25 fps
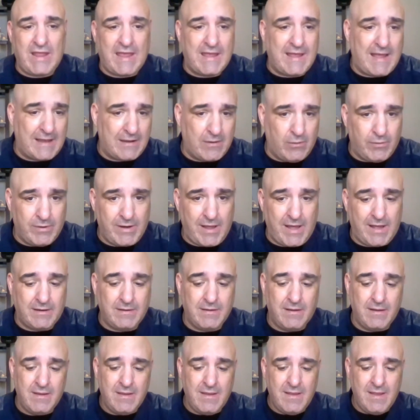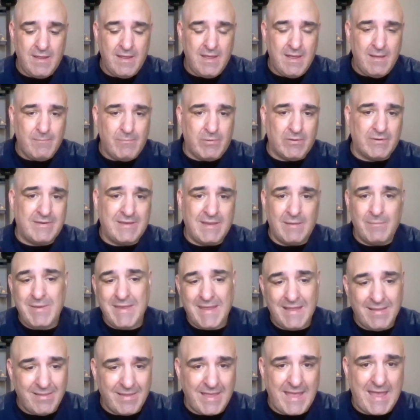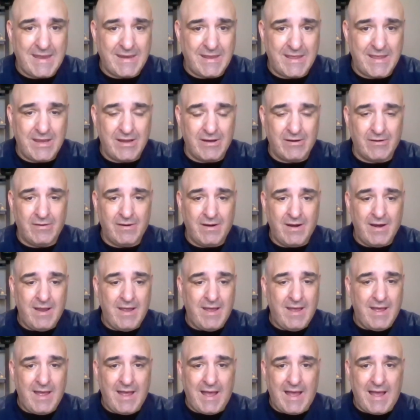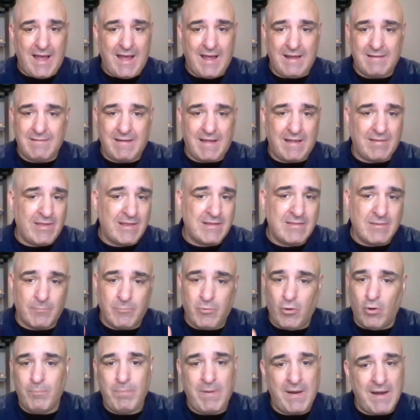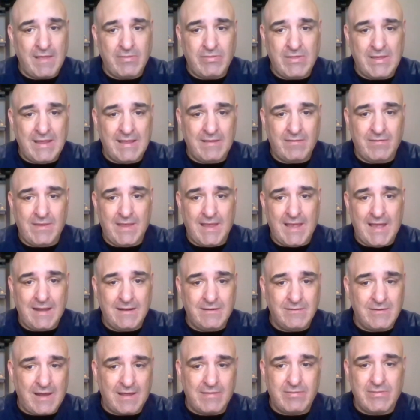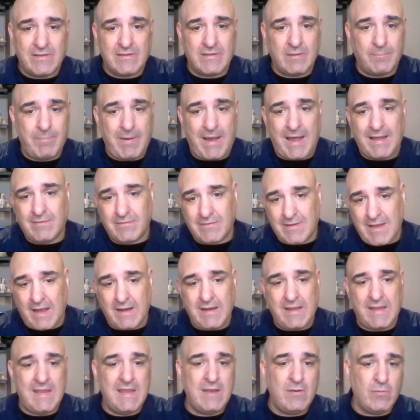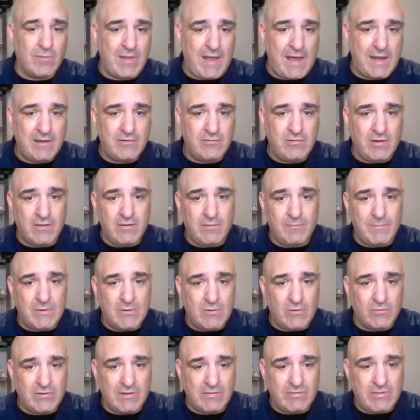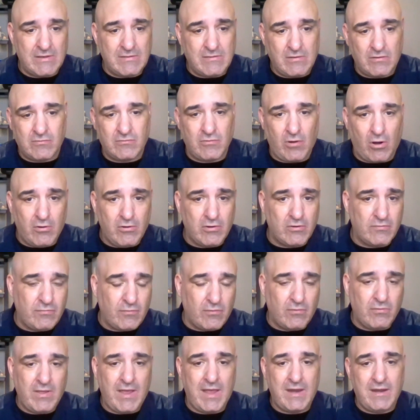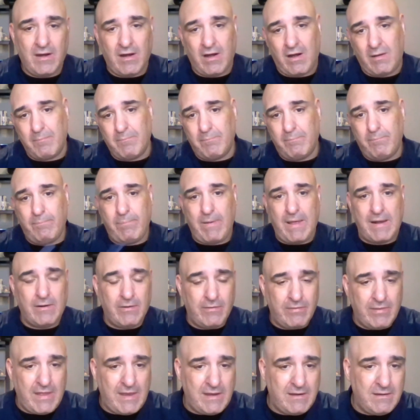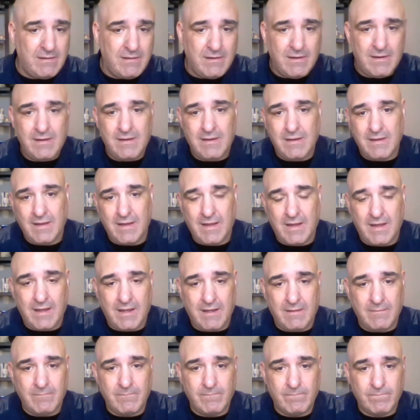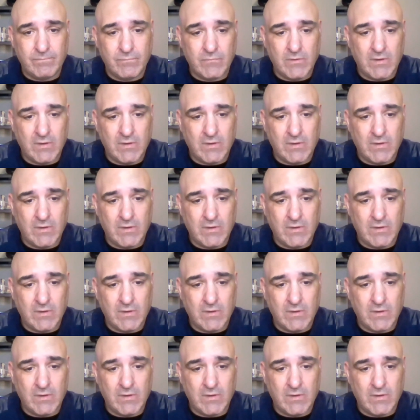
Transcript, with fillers: that got going on. But give me Atlanta here. I, I like the bullpen. I think is the edge. I think the bats kind of equal out each other because I think the starters for Atlanta are better than um,